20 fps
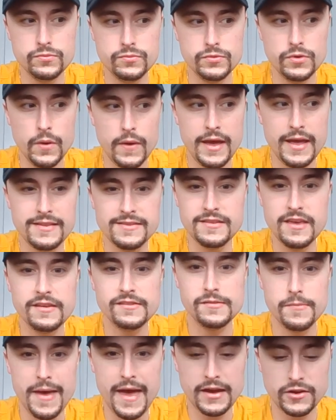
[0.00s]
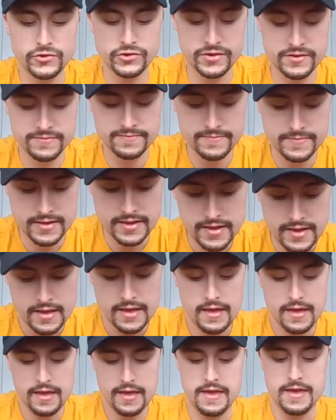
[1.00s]
go ahead and take some action,
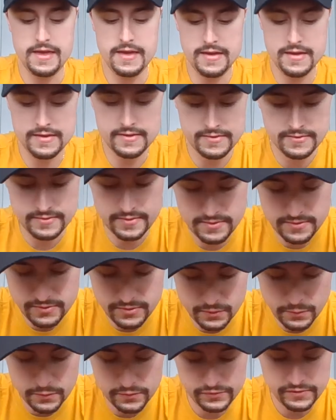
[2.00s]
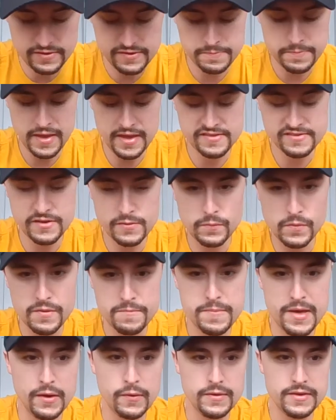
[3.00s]
and there was these peasant
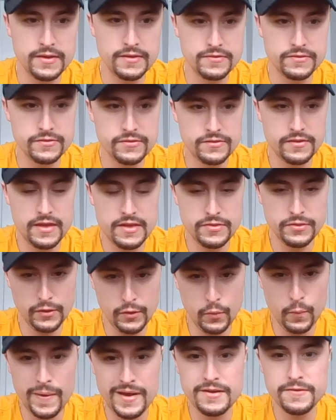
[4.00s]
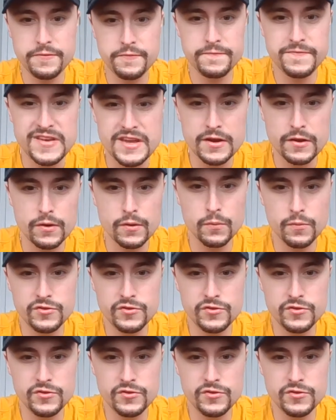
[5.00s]
rebellions in the Great Fear,